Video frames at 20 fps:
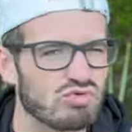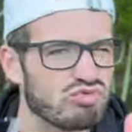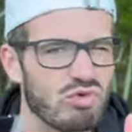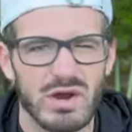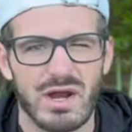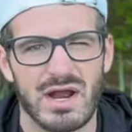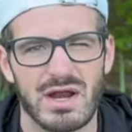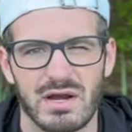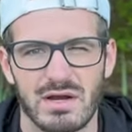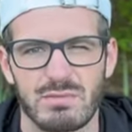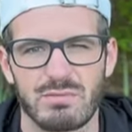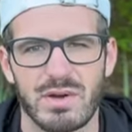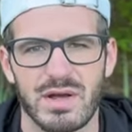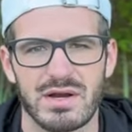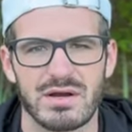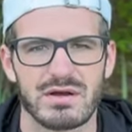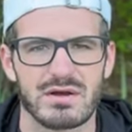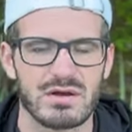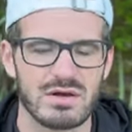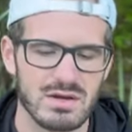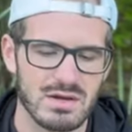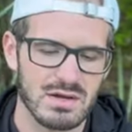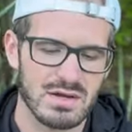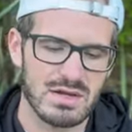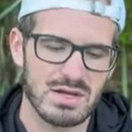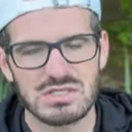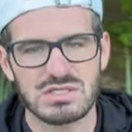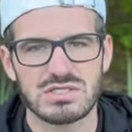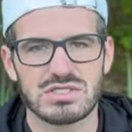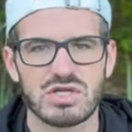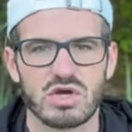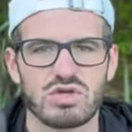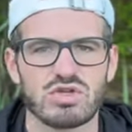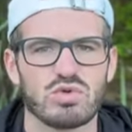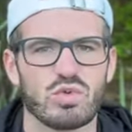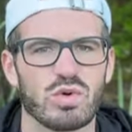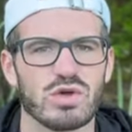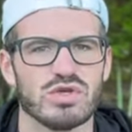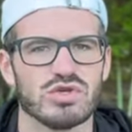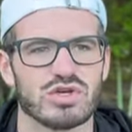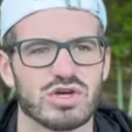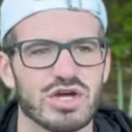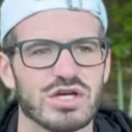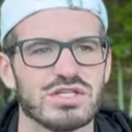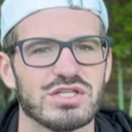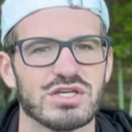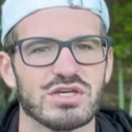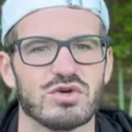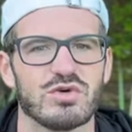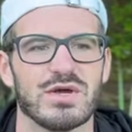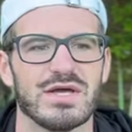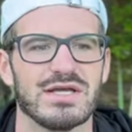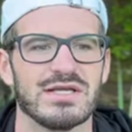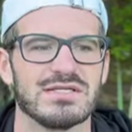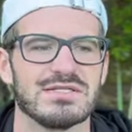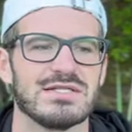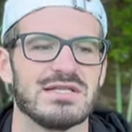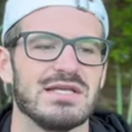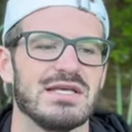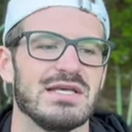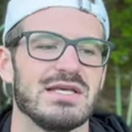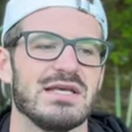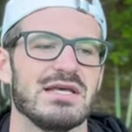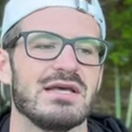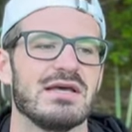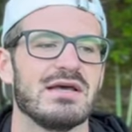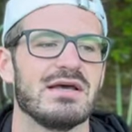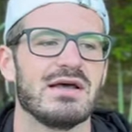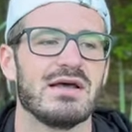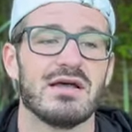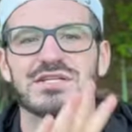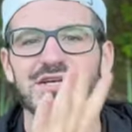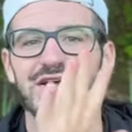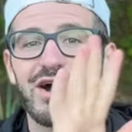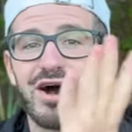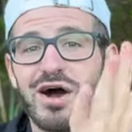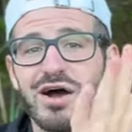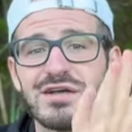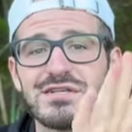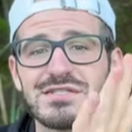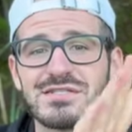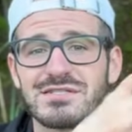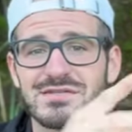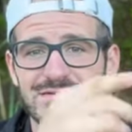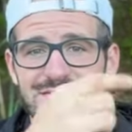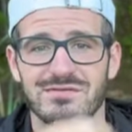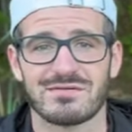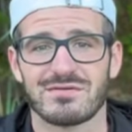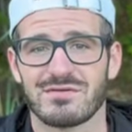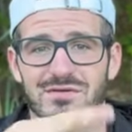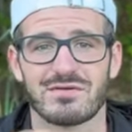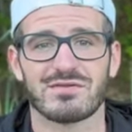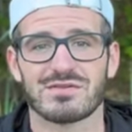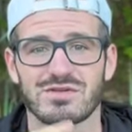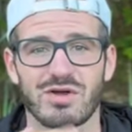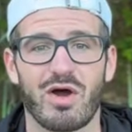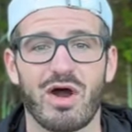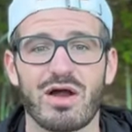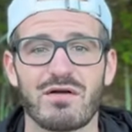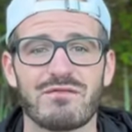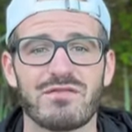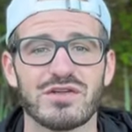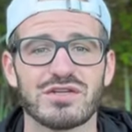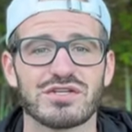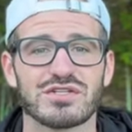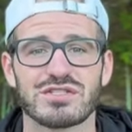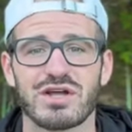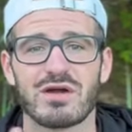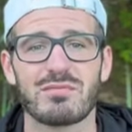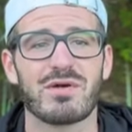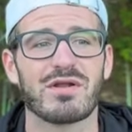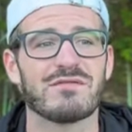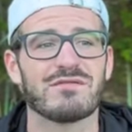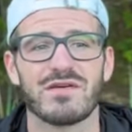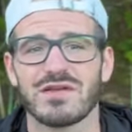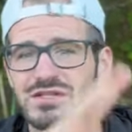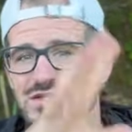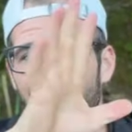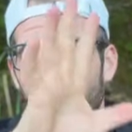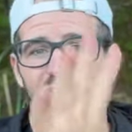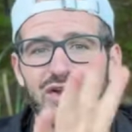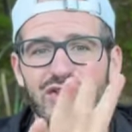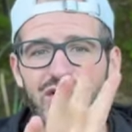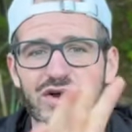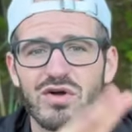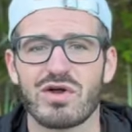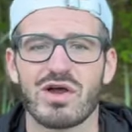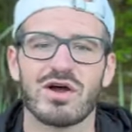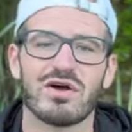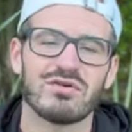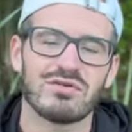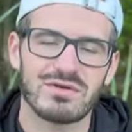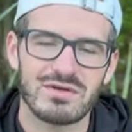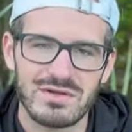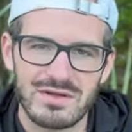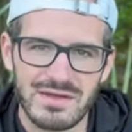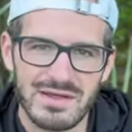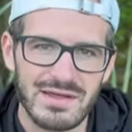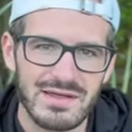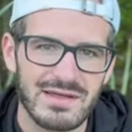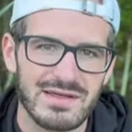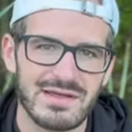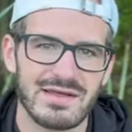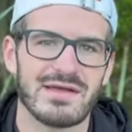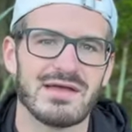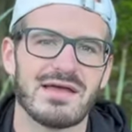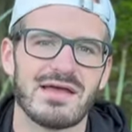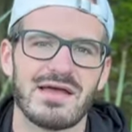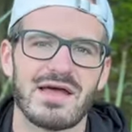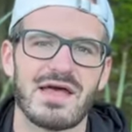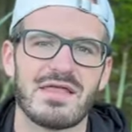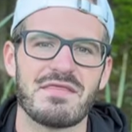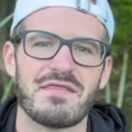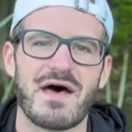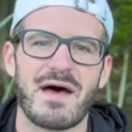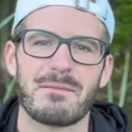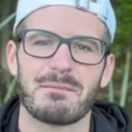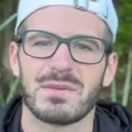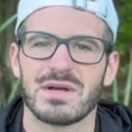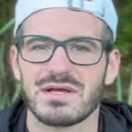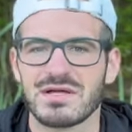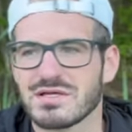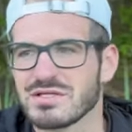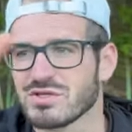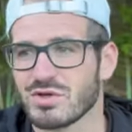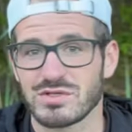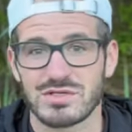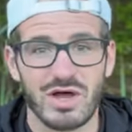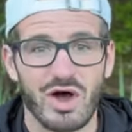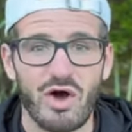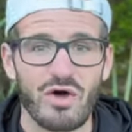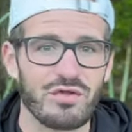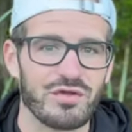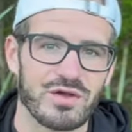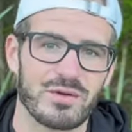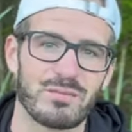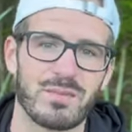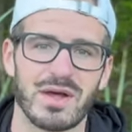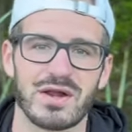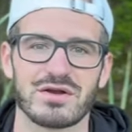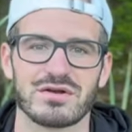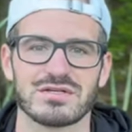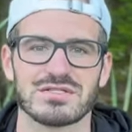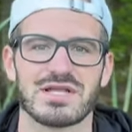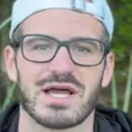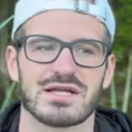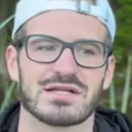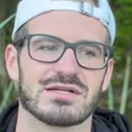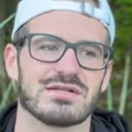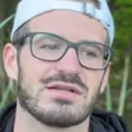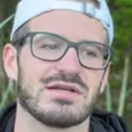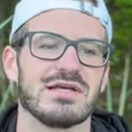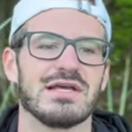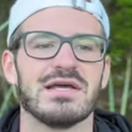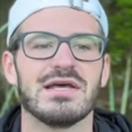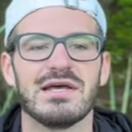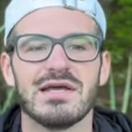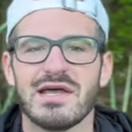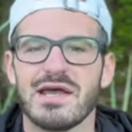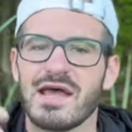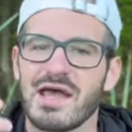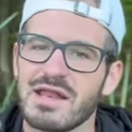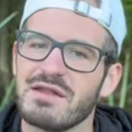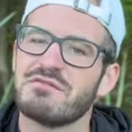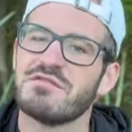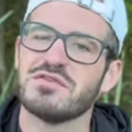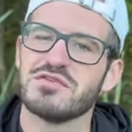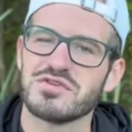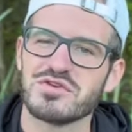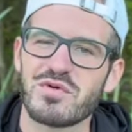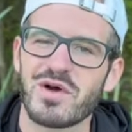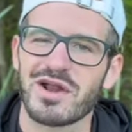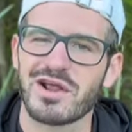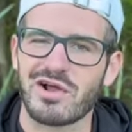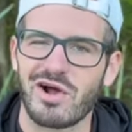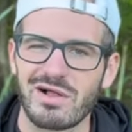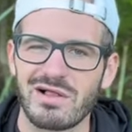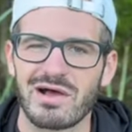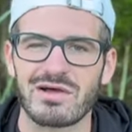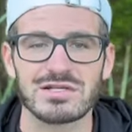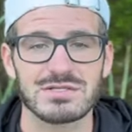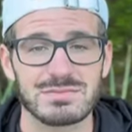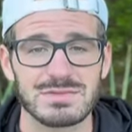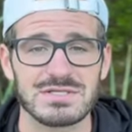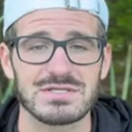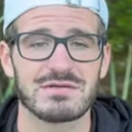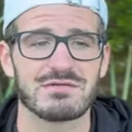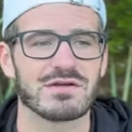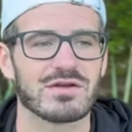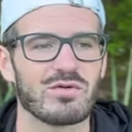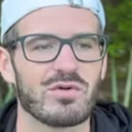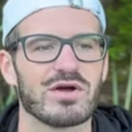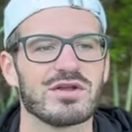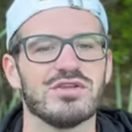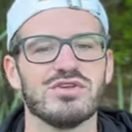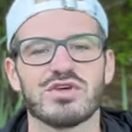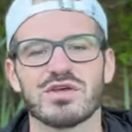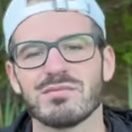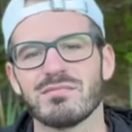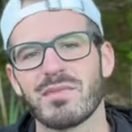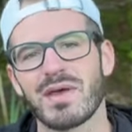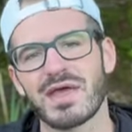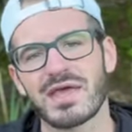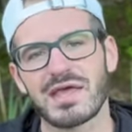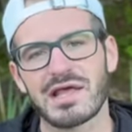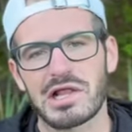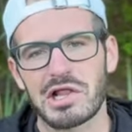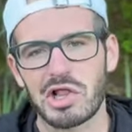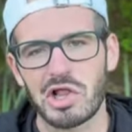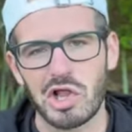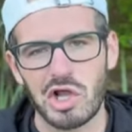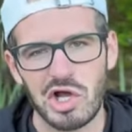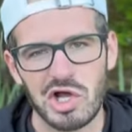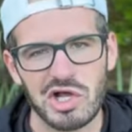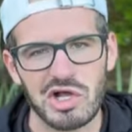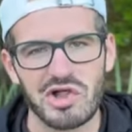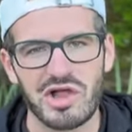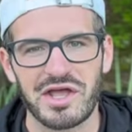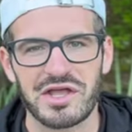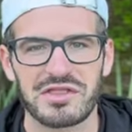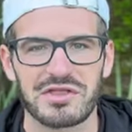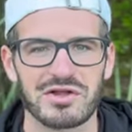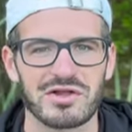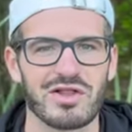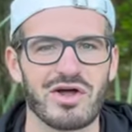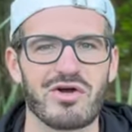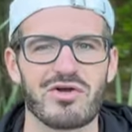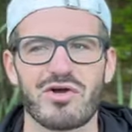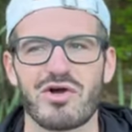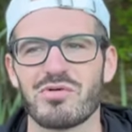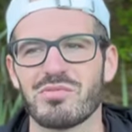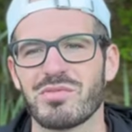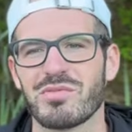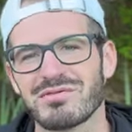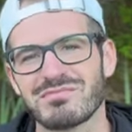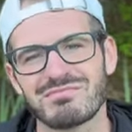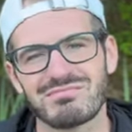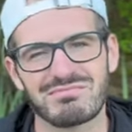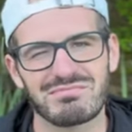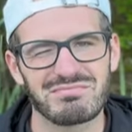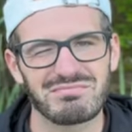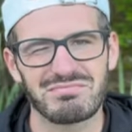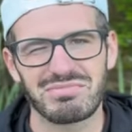right at a competitor. So you, what you could do is the, the us, so our features, our benefits, our logo, and them. So it's all the competitors technically. And if you do want to call out a specific one, you can make it look like their logo, but